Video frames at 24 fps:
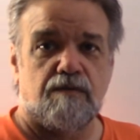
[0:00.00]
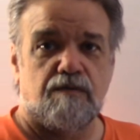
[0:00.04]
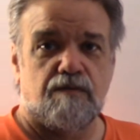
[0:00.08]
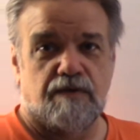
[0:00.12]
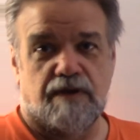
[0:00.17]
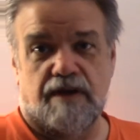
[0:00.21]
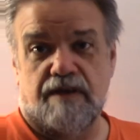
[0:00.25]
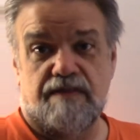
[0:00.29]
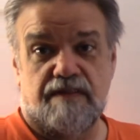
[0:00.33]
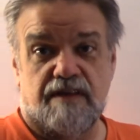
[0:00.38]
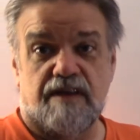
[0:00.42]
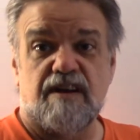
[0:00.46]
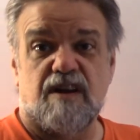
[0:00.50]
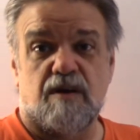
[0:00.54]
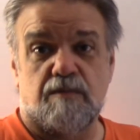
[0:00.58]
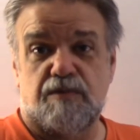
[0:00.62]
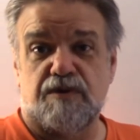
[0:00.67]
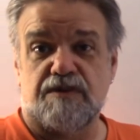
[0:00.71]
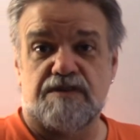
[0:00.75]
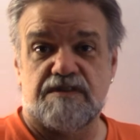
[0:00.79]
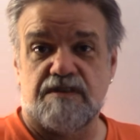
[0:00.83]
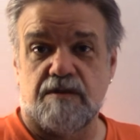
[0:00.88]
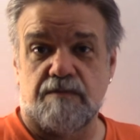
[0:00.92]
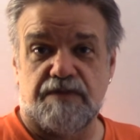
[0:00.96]
And then I'll
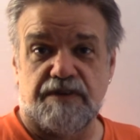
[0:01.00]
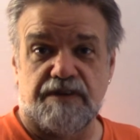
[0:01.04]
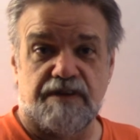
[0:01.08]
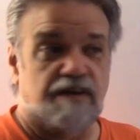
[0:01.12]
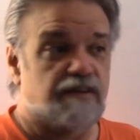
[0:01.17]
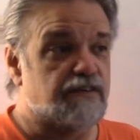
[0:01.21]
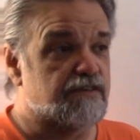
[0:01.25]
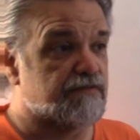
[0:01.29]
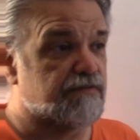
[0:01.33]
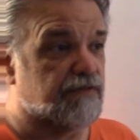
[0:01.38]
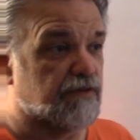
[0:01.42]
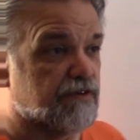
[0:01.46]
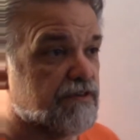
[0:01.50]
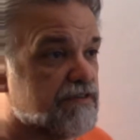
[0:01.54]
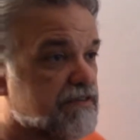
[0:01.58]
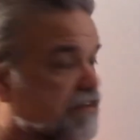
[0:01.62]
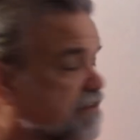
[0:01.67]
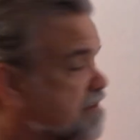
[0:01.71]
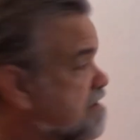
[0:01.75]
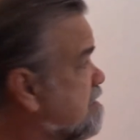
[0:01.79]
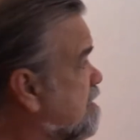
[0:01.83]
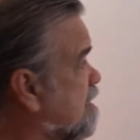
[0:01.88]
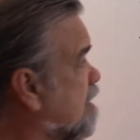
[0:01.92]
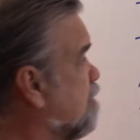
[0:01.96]
put something else first.
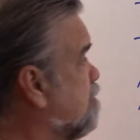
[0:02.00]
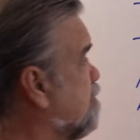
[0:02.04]
Let's say I'll